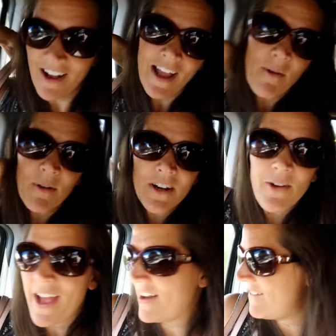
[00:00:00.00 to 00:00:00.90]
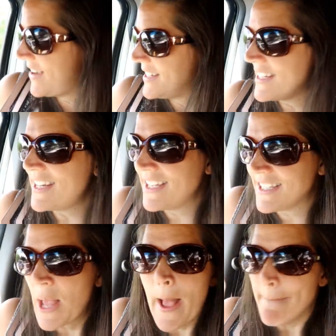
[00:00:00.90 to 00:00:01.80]
Okay, we're gonna go head out and find a
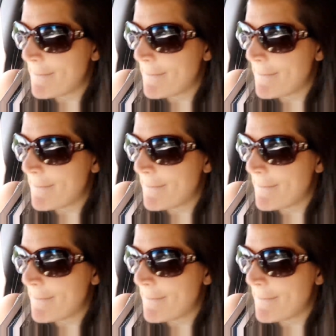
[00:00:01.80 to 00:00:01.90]
nice